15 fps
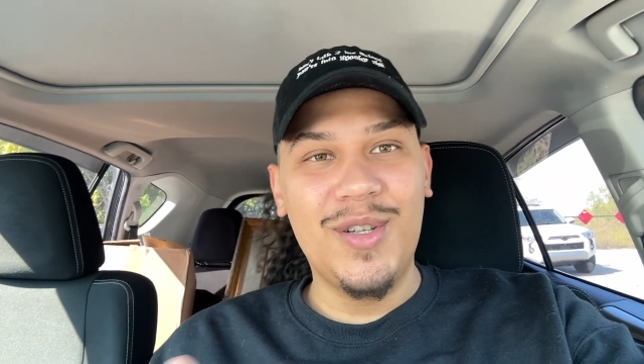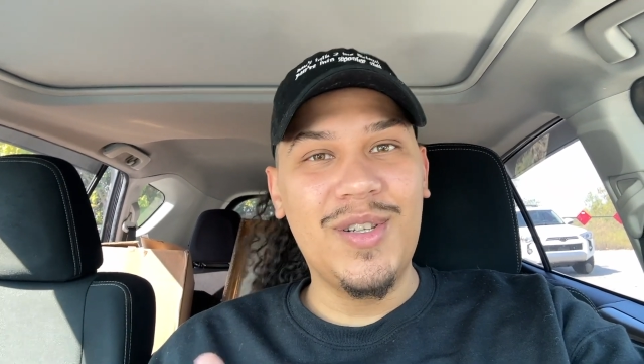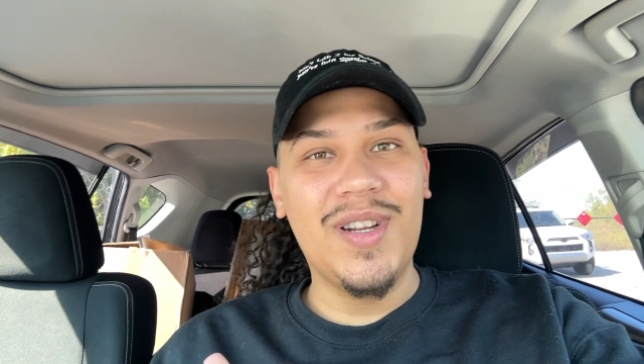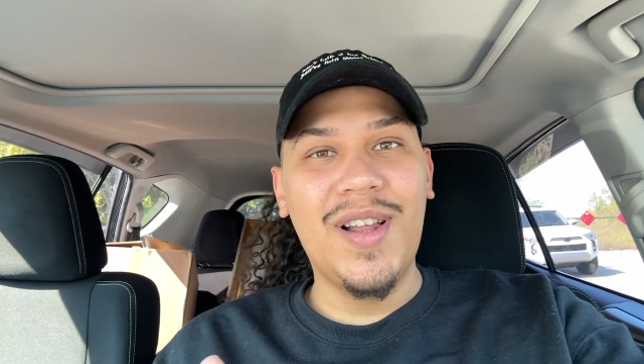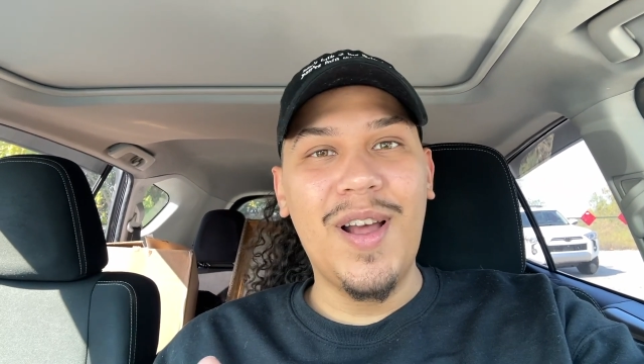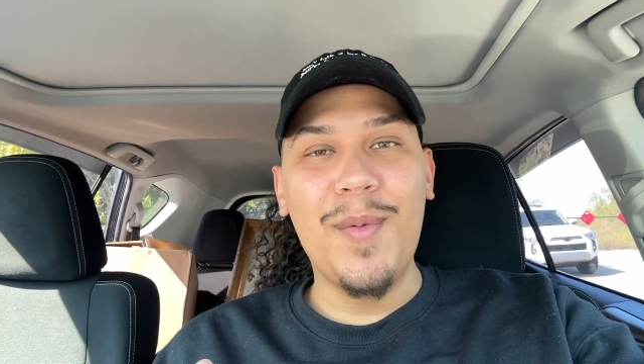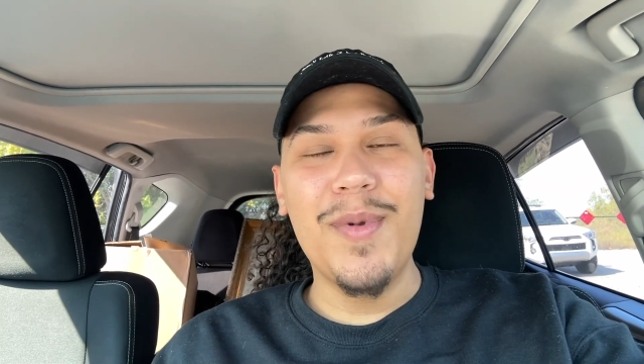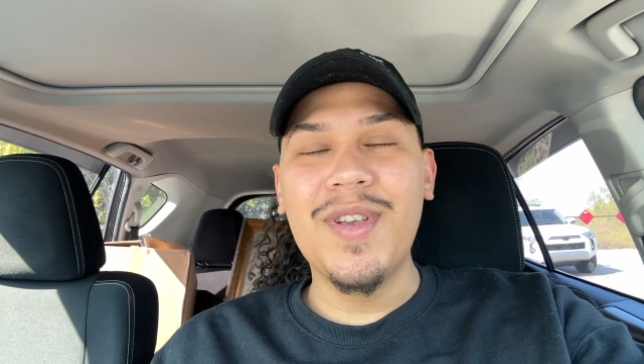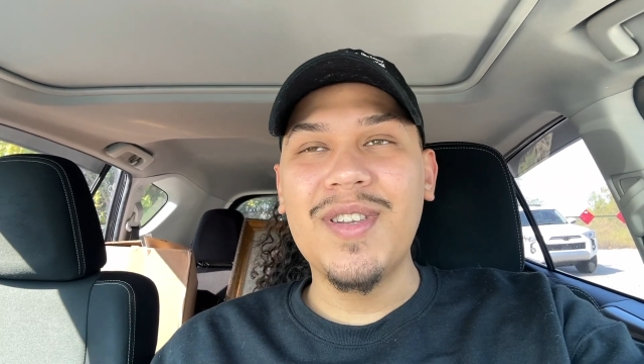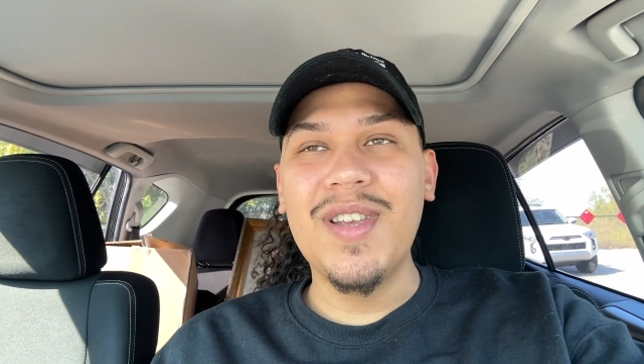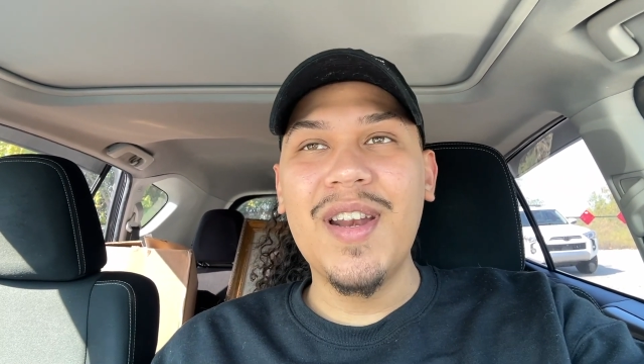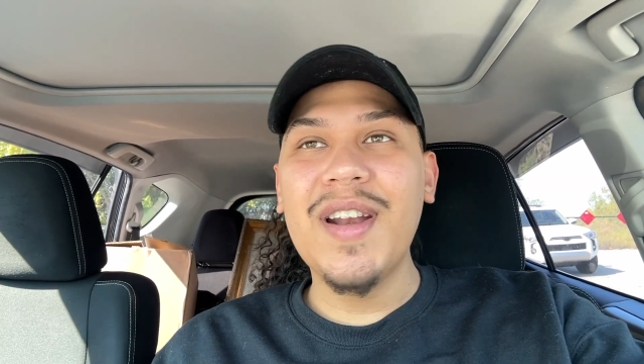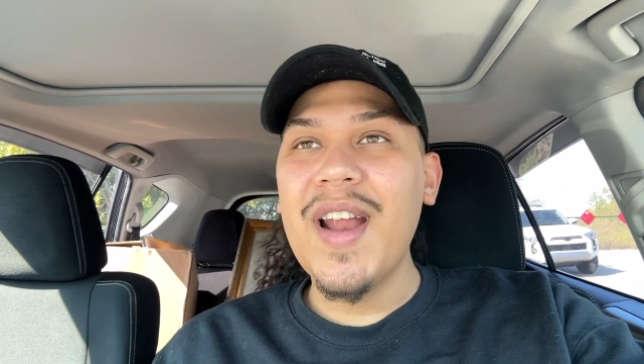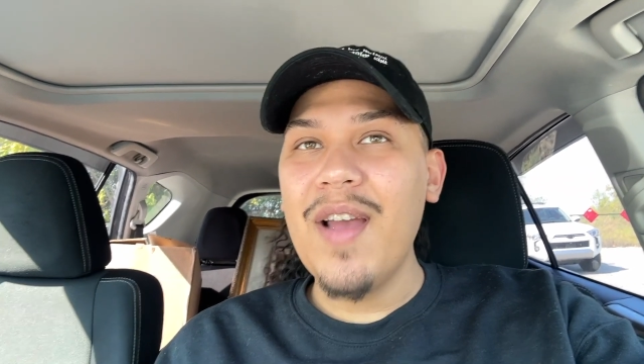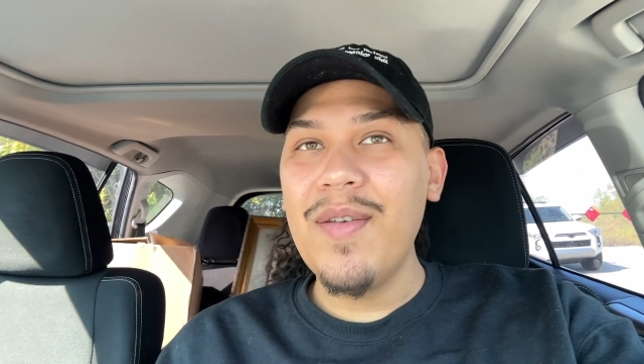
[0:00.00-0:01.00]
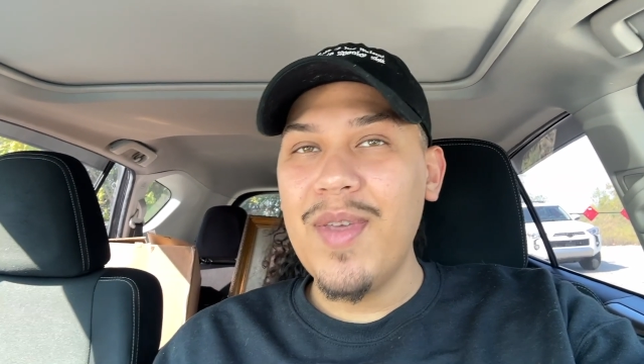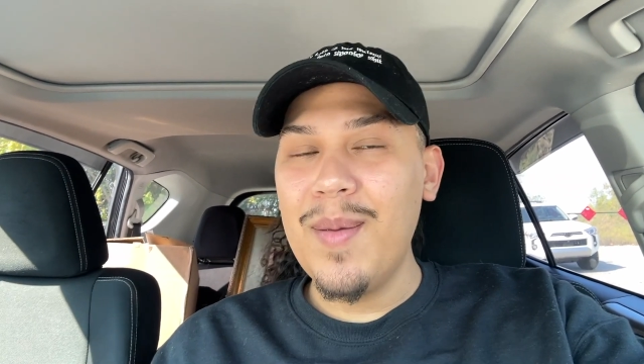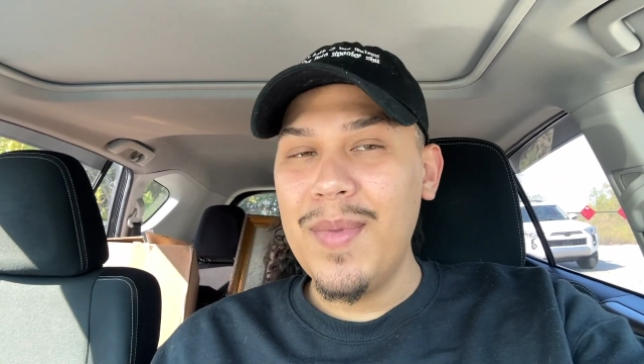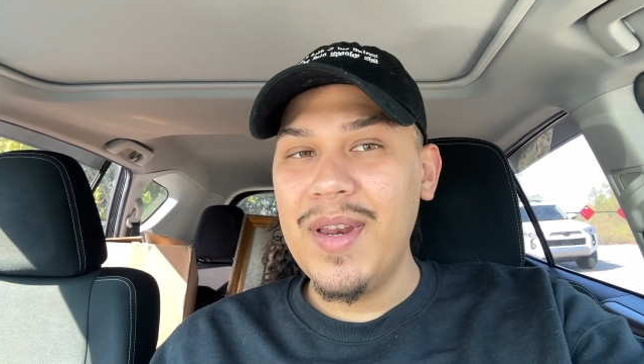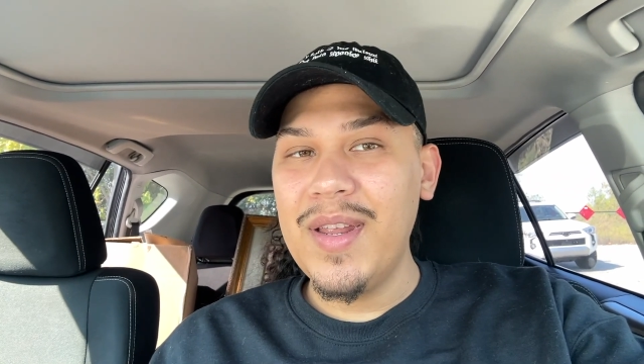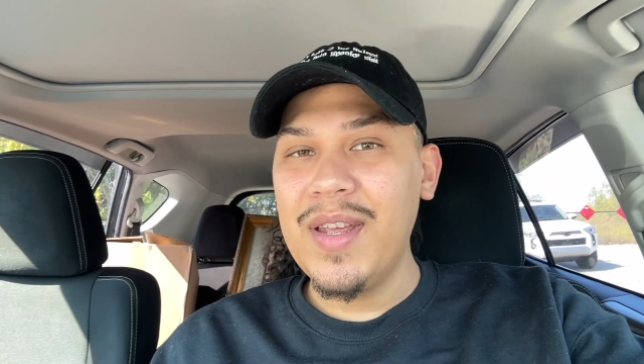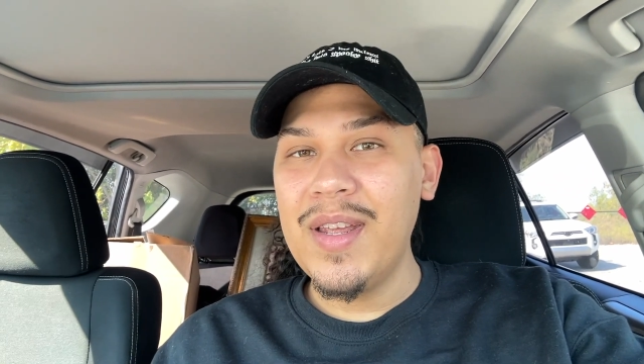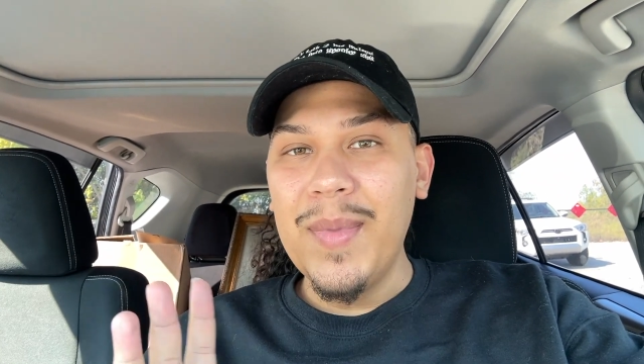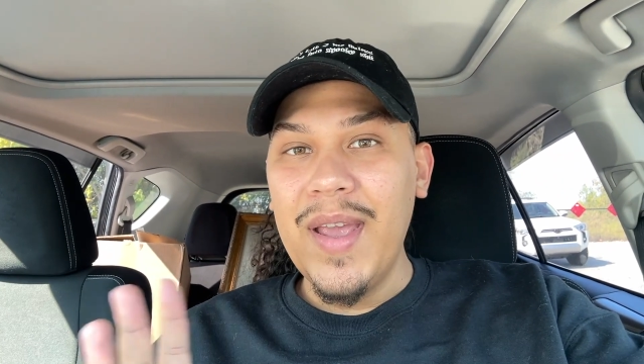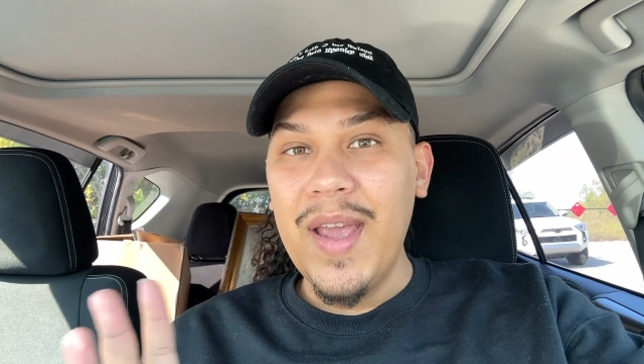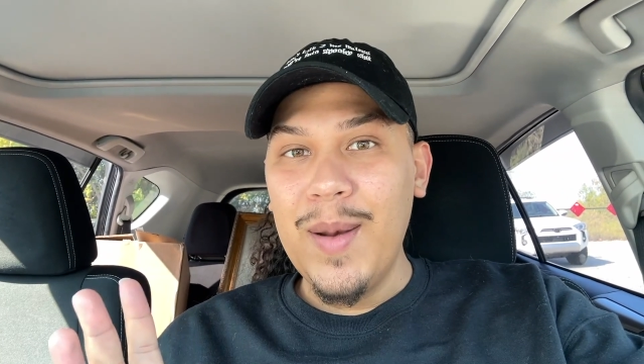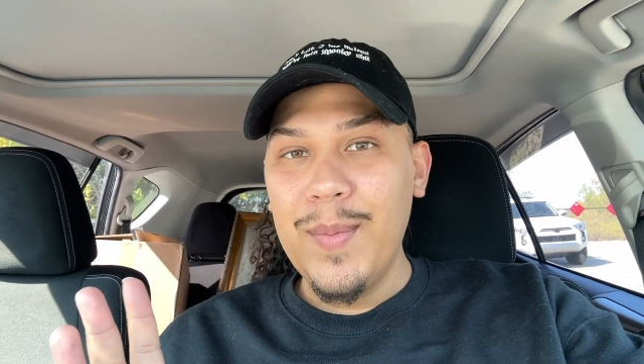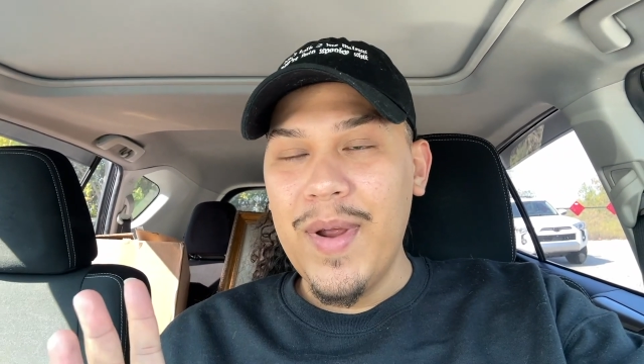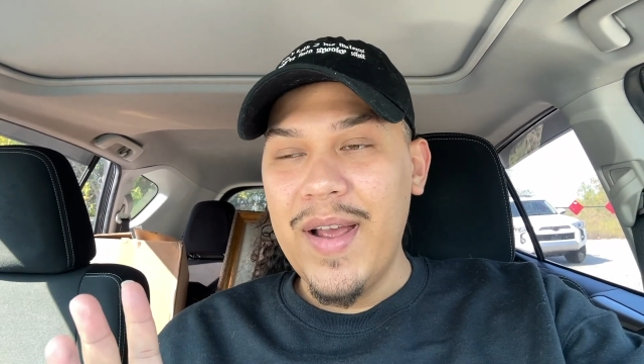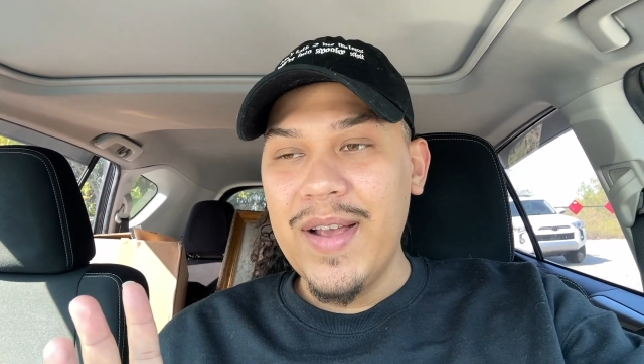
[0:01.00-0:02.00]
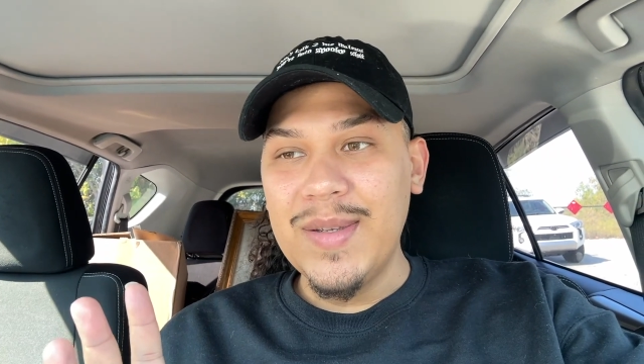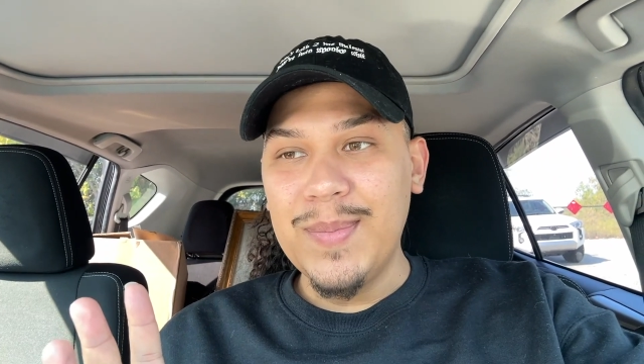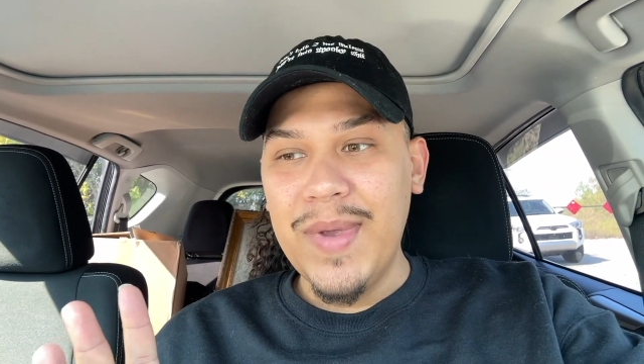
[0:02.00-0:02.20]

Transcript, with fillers: to sell out because they didn't have that many hand pies